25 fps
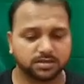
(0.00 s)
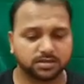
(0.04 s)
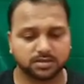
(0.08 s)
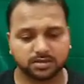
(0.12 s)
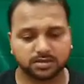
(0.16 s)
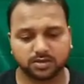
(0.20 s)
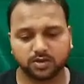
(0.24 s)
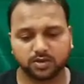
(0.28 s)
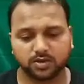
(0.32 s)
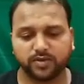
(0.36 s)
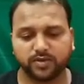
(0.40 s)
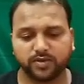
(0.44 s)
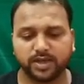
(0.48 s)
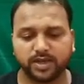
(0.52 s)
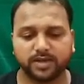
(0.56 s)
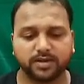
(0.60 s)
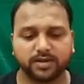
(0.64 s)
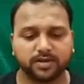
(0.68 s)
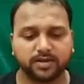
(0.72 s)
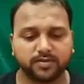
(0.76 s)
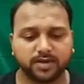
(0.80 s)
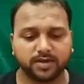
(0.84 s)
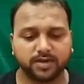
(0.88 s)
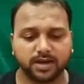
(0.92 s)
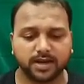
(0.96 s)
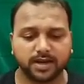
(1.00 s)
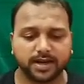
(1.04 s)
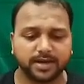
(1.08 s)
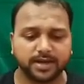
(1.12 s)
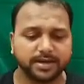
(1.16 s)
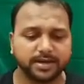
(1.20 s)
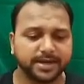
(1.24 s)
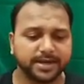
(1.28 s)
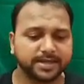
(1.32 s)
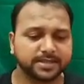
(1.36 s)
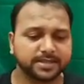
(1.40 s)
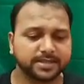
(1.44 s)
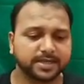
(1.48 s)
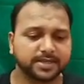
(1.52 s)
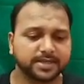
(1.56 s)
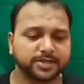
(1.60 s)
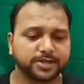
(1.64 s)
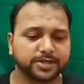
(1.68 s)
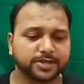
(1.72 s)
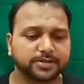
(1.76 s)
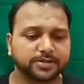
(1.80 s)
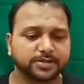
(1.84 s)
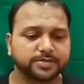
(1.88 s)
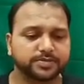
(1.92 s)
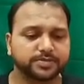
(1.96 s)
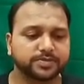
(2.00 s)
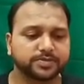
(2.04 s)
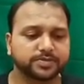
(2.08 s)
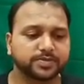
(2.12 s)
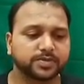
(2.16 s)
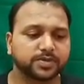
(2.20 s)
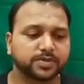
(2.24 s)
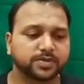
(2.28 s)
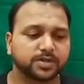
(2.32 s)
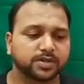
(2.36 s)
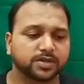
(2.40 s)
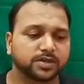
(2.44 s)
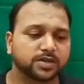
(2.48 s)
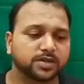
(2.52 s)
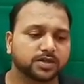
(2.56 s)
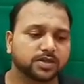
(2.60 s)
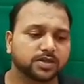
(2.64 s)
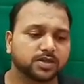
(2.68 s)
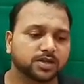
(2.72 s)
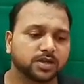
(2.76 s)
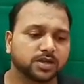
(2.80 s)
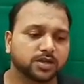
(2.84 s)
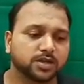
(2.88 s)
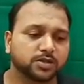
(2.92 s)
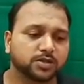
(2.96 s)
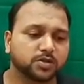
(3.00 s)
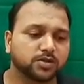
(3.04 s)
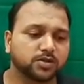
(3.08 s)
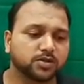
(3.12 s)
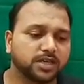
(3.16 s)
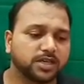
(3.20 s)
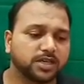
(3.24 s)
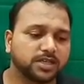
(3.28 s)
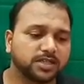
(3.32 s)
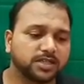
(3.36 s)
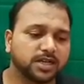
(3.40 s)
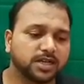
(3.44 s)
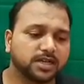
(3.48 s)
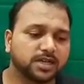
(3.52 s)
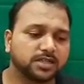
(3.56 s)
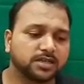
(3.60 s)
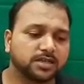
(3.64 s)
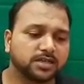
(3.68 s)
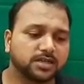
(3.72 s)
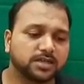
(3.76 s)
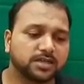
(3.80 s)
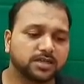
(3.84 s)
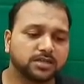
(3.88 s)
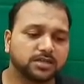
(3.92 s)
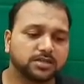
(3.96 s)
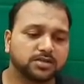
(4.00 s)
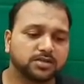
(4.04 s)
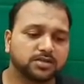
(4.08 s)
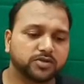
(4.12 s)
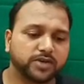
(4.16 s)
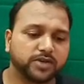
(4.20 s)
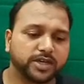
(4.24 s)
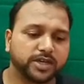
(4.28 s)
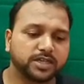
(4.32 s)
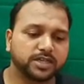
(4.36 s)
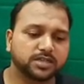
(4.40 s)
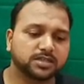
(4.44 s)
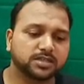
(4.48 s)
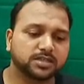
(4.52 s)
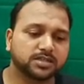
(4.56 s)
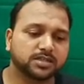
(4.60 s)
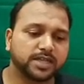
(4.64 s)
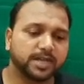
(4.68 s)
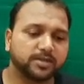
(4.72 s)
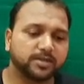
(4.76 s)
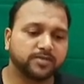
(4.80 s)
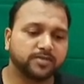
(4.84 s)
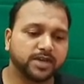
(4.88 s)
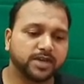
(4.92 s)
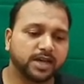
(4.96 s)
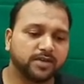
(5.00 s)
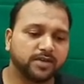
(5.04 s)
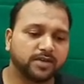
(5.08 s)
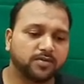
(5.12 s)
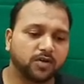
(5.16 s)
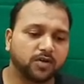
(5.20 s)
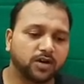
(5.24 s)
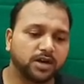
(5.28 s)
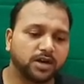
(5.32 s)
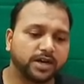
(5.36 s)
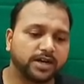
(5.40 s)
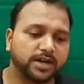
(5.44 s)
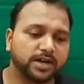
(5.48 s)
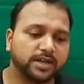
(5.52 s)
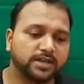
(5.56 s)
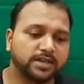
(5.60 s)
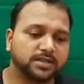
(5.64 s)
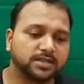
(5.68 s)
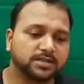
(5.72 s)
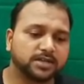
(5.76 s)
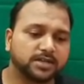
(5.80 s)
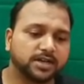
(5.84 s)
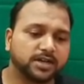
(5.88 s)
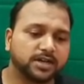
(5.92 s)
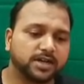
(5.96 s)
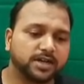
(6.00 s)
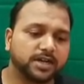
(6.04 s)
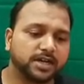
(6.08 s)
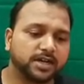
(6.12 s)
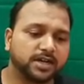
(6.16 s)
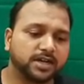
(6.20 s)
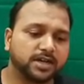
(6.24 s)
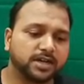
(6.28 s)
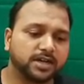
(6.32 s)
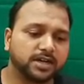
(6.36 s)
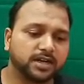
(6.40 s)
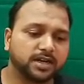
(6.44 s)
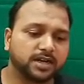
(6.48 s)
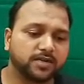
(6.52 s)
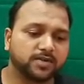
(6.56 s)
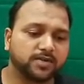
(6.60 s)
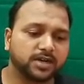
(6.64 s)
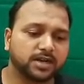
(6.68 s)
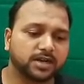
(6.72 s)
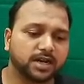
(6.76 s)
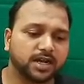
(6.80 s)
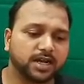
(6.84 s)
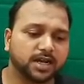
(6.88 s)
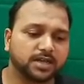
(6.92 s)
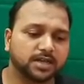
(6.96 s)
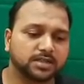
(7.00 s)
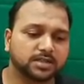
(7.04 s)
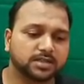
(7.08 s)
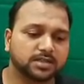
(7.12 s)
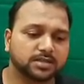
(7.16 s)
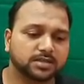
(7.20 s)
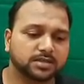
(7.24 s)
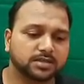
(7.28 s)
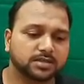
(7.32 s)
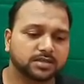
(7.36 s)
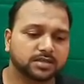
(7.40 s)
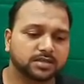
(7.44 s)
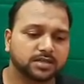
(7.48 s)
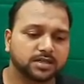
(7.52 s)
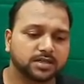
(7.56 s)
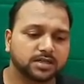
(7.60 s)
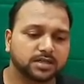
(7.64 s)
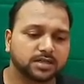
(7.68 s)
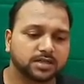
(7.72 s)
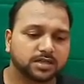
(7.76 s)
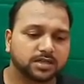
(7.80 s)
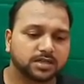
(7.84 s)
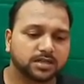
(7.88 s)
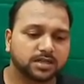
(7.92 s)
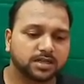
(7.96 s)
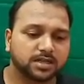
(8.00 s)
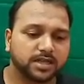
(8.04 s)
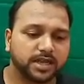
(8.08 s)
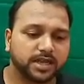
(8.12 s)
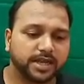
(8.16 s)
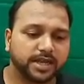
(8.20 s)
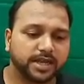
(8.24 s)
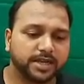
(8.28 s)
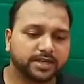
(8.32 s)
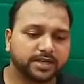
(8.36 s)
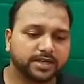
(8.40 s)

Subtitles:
So we will write etc. So these are the things that we have already studied in our class 8.